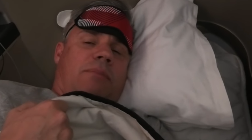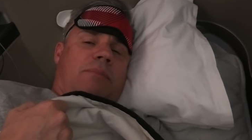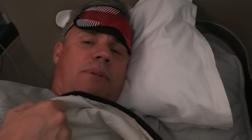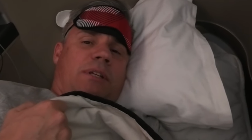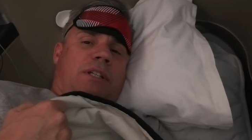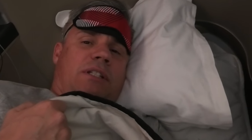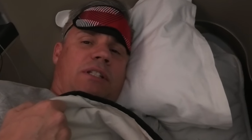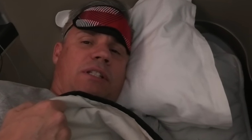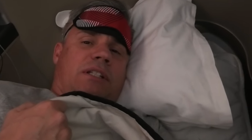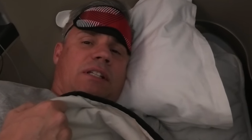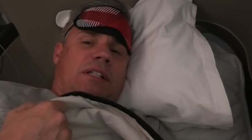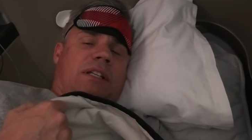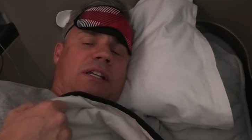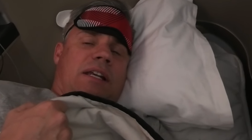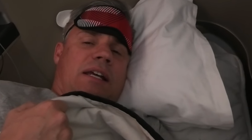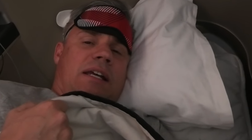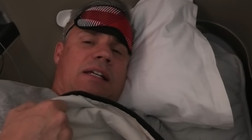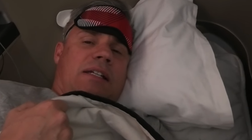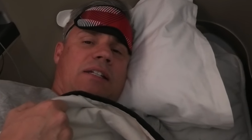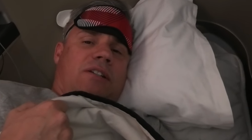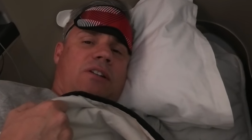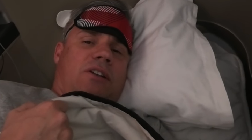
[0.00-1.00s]
business
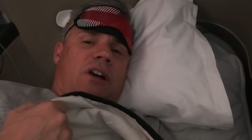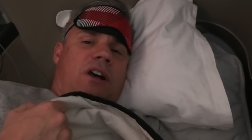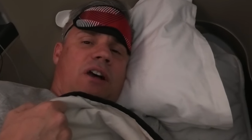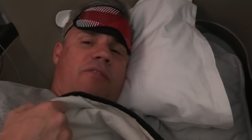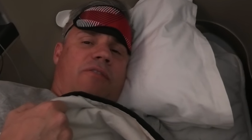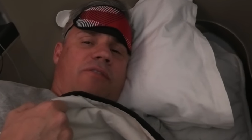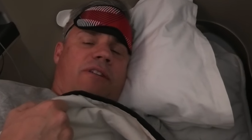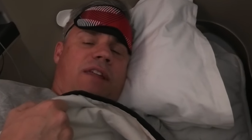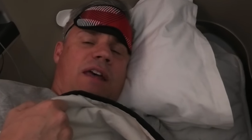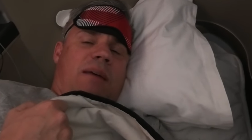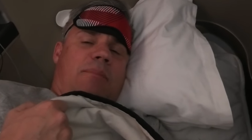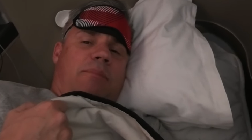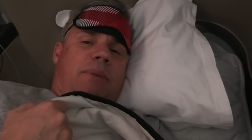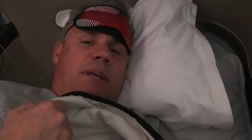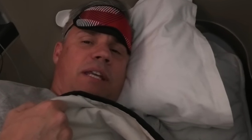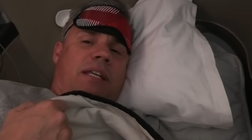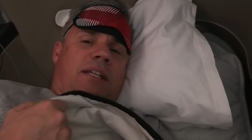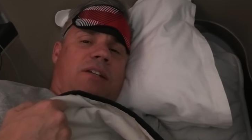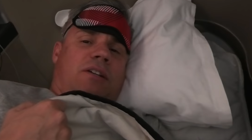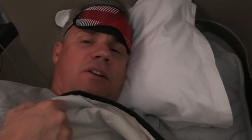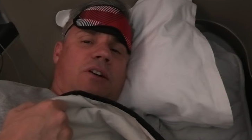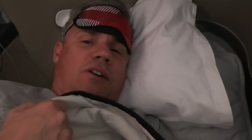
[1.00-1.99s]
class lie flat
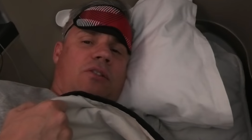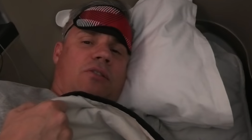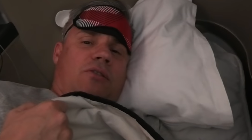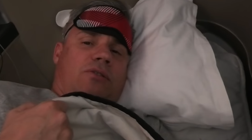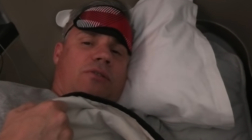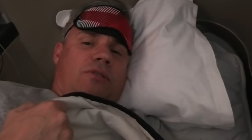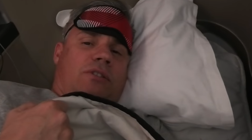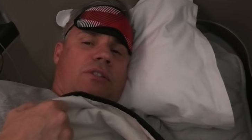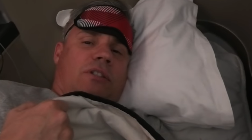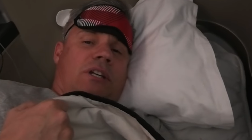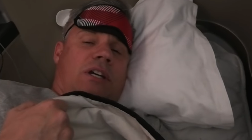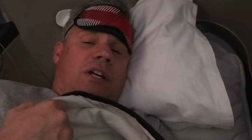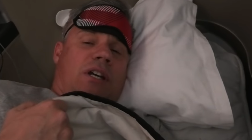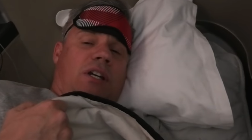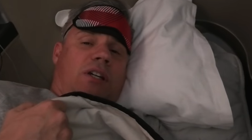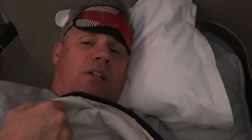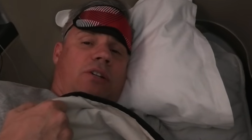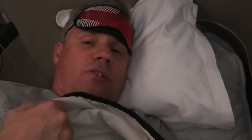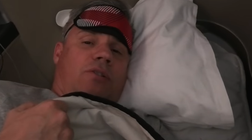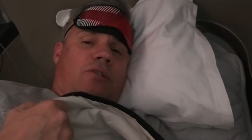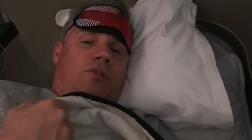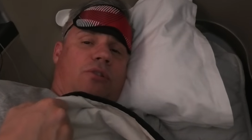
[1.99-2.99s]
bed goes. Uh,
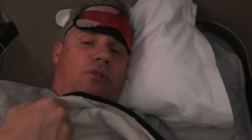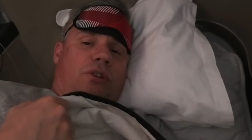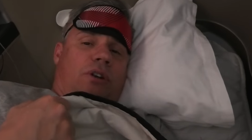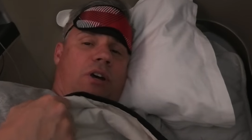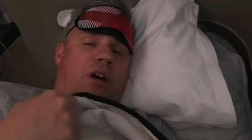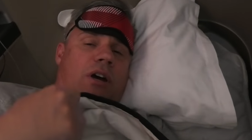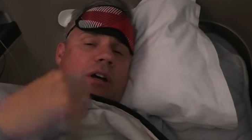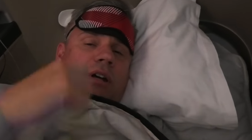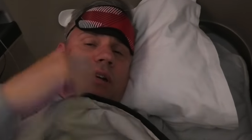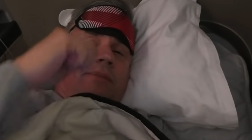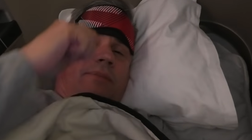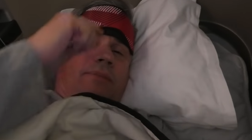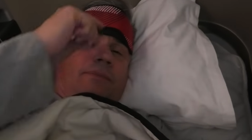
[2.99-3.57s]
good night.